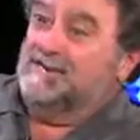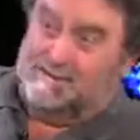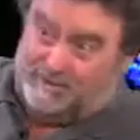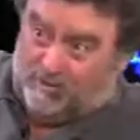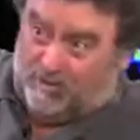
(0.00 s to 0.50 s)

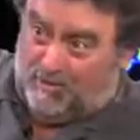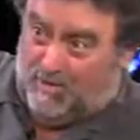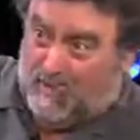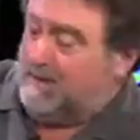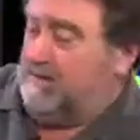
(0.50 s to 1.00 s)

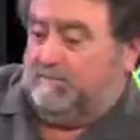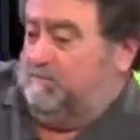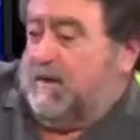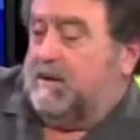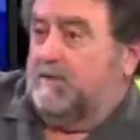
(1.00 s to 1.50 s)
0,
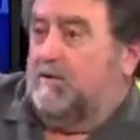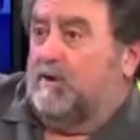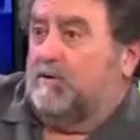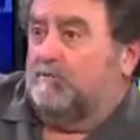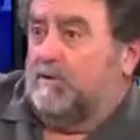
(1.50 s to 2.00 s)
not at
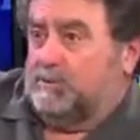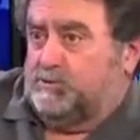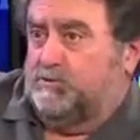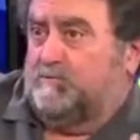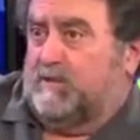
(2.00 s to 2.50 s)
all. You're very
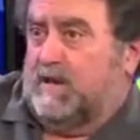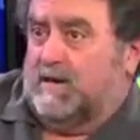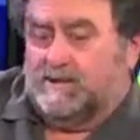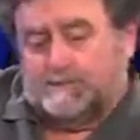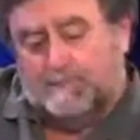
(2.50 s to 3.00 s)
truthful, honest.